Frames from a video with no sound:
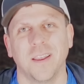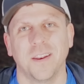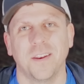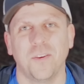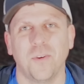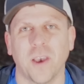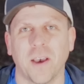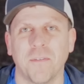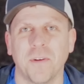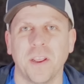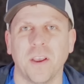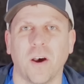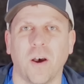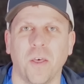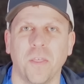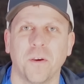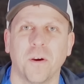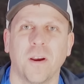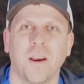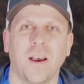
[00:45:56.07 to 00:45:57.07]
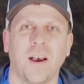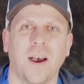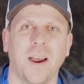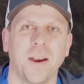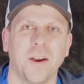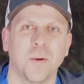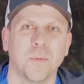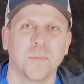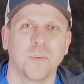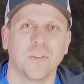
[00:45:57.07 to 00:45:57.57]
Do you have any other
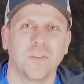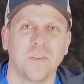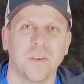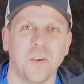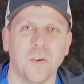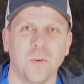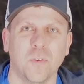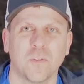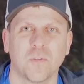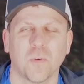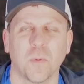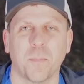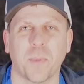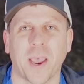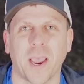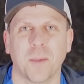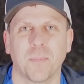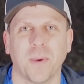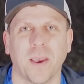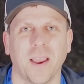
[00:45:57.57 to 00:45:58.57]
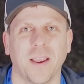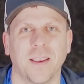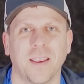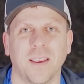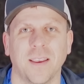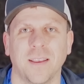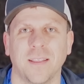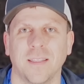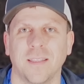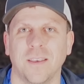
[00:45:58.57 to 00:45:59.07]
items that you use for
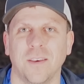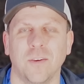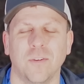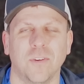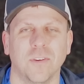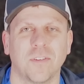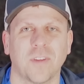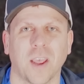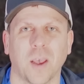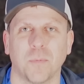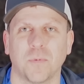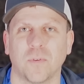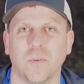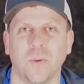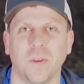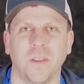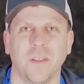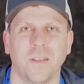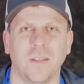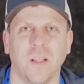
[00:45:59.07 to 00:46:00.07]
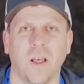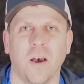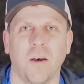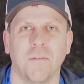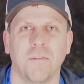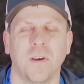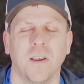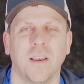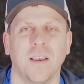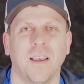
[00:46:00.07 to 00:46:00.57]
backpacking that you just absolutely
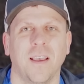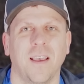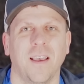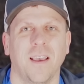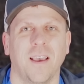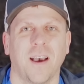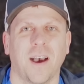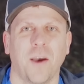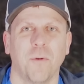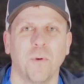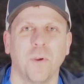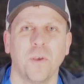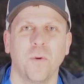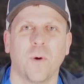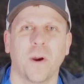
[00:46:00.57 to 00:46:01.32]
love? I really